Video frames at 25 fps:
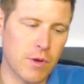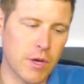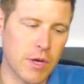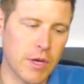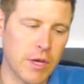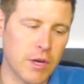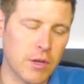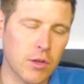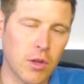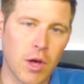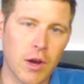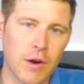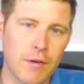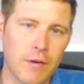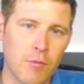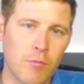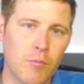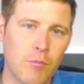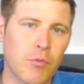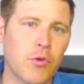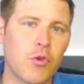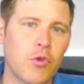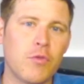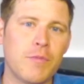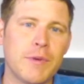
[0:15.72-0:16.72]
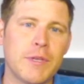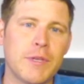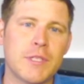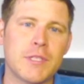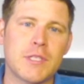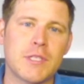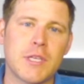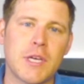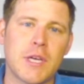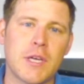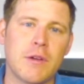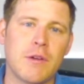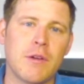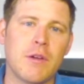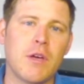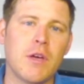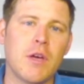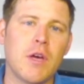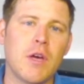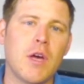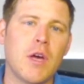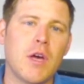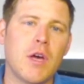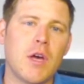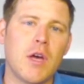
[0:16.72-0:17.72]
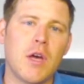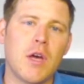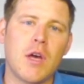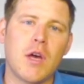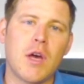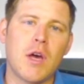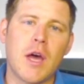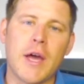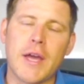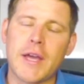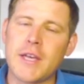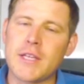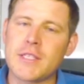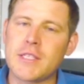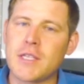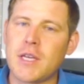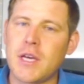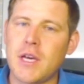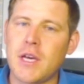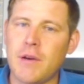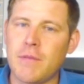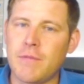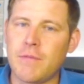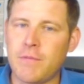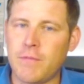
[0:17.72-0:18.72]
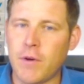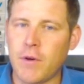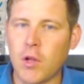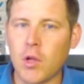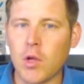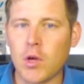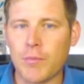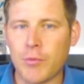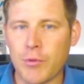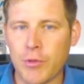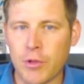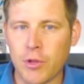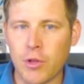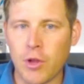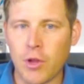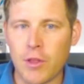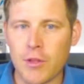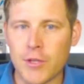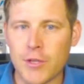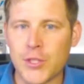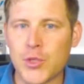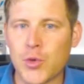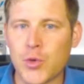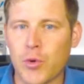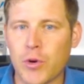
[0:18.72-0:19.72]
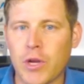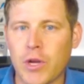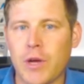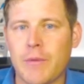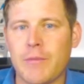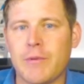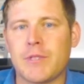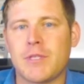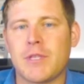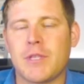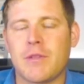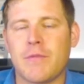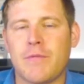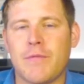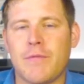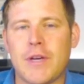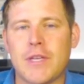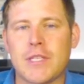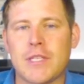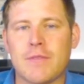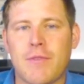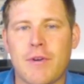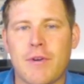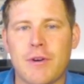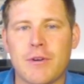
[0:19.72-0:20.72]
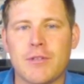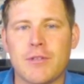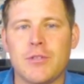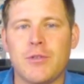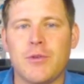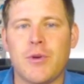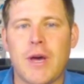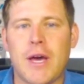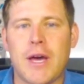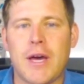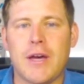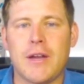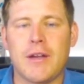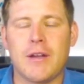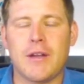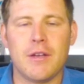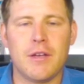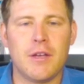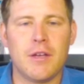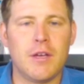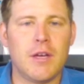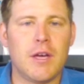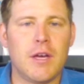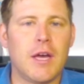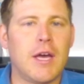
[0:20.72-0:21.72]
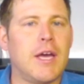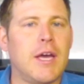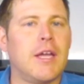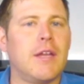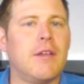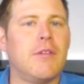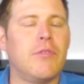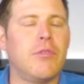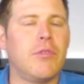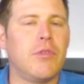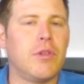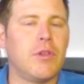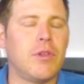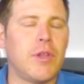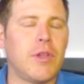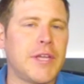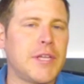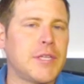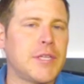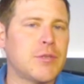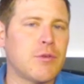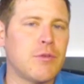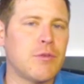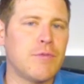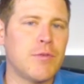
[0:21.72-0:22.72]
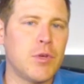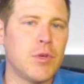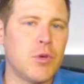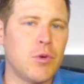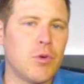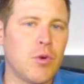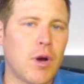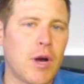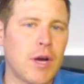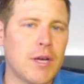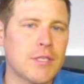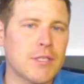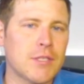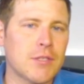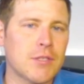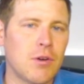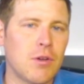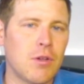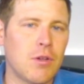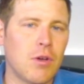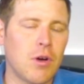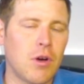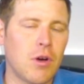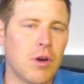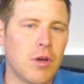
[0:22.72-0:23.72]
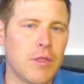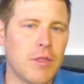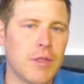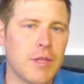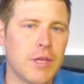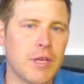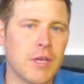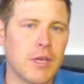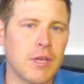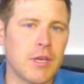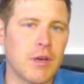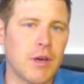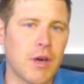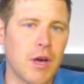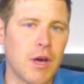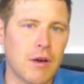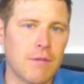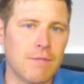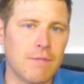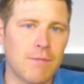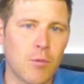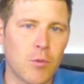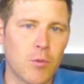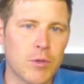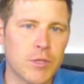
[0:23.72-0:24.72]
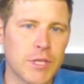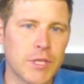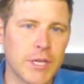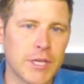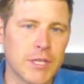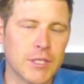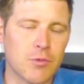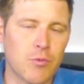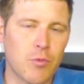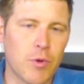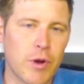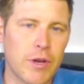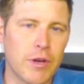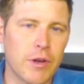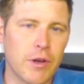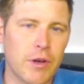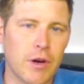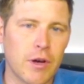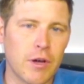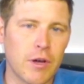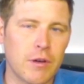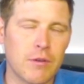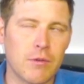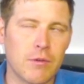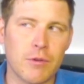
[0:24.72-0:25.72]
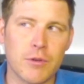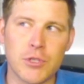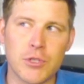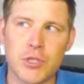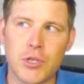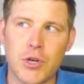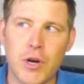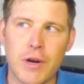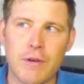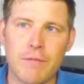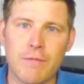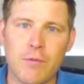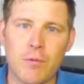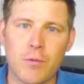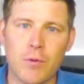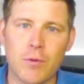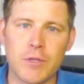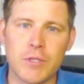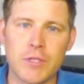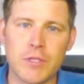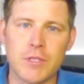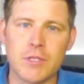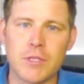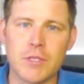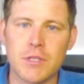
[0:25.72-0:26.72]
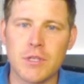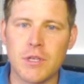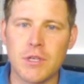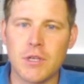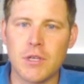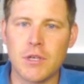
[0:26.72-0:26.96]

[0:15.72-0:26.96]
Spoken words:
hit a lot of improvements and I guess follow up with a lot of the shortcomings that the Fastfire II had. And the latest review I saw on the Vortex Red Dot, or Strike Force,